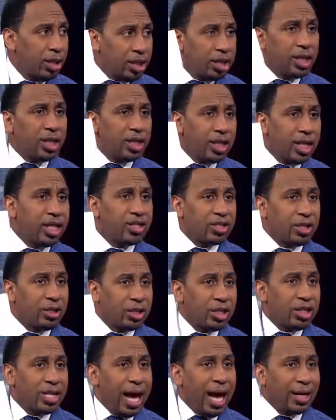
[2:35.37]
This is a list of
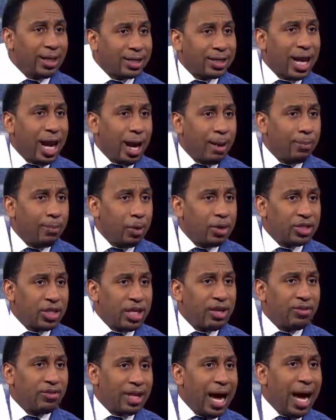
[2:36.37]
the Dallas Cowboys that
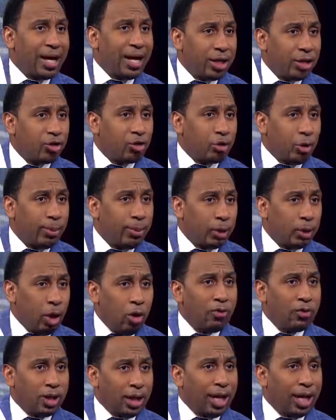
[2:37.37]
have gotten in trouble
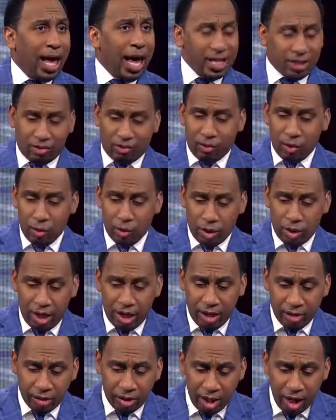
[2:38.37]
over the last few
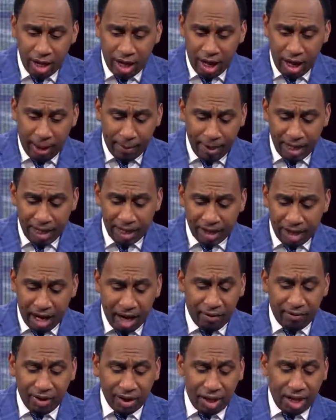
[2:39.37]
years. I mean, it's
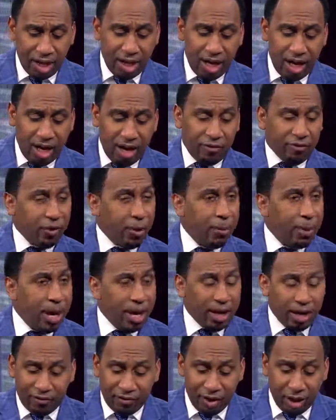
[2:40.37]
everything here from
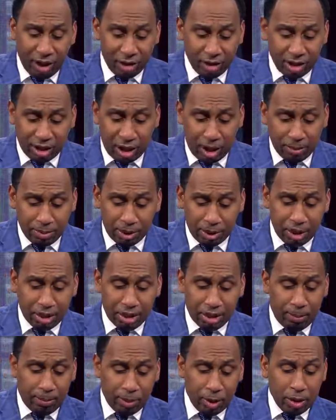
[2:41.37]
NFL
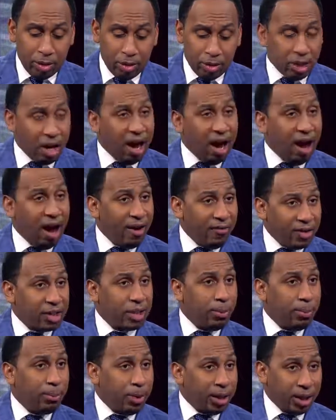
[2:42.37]
substance abuse to
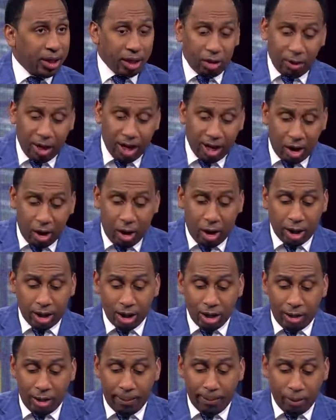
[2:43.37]
obviously bringing Greg
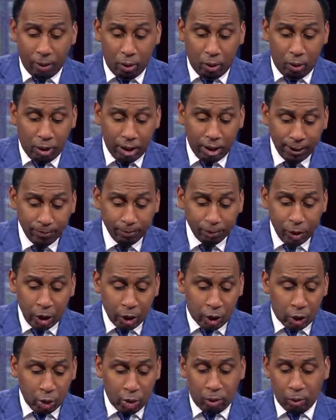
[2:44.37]
Hardy on board,
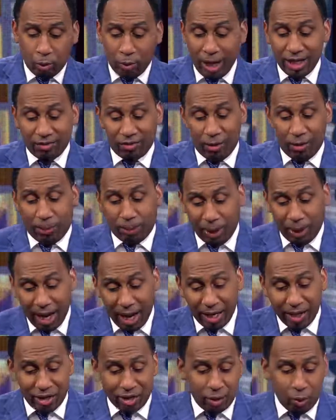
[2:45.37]
to arrest for
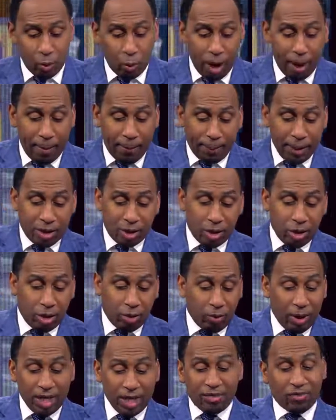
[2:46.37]
brandishing weapons, to
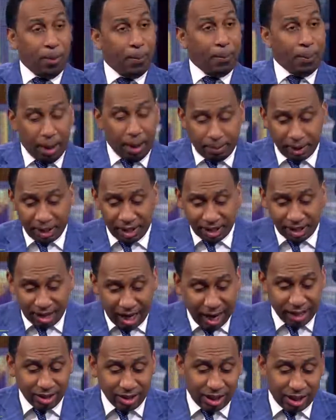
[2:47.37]
arrest for public
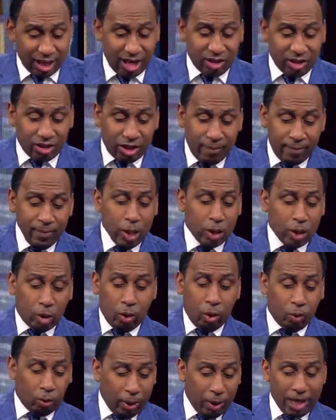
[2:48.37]
intoxication, to
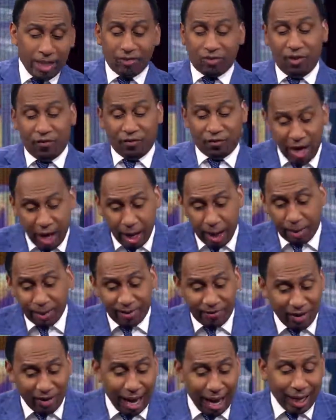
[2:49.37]
arrest for family
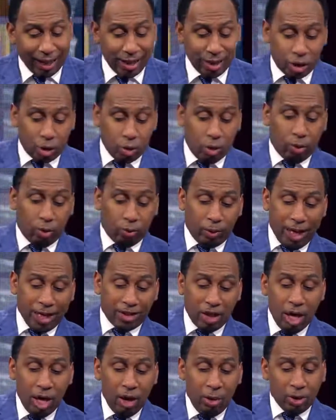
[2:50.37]
violence, to
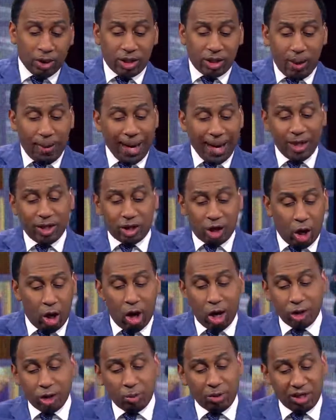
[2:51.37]
arrest with somebody
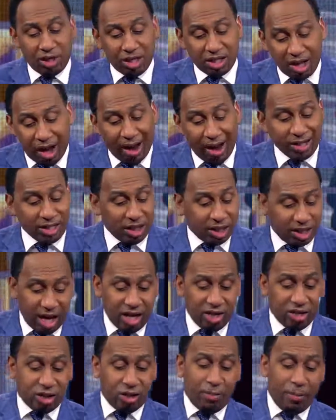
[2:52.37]
charged with
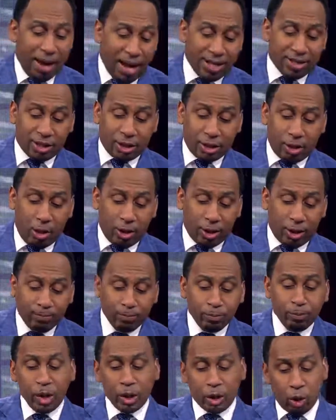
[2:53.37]
intoxication, manslaughter,
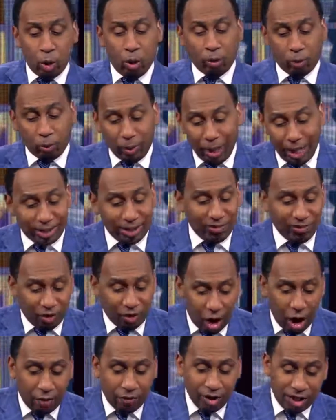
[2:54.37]
to arrest
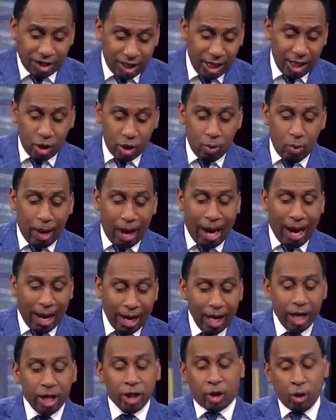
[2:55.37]
involving
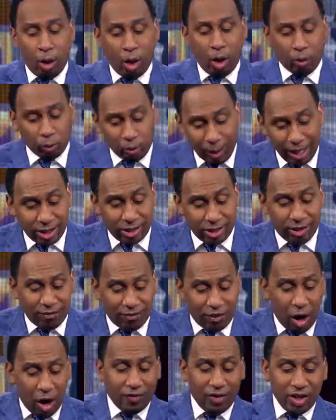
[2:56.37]
DUI, to arrest
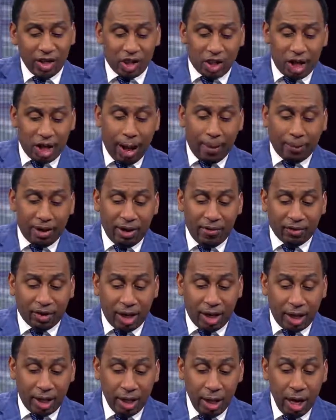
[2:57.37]
involving
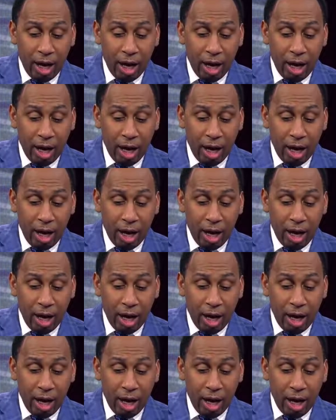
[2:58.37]
shoplifting,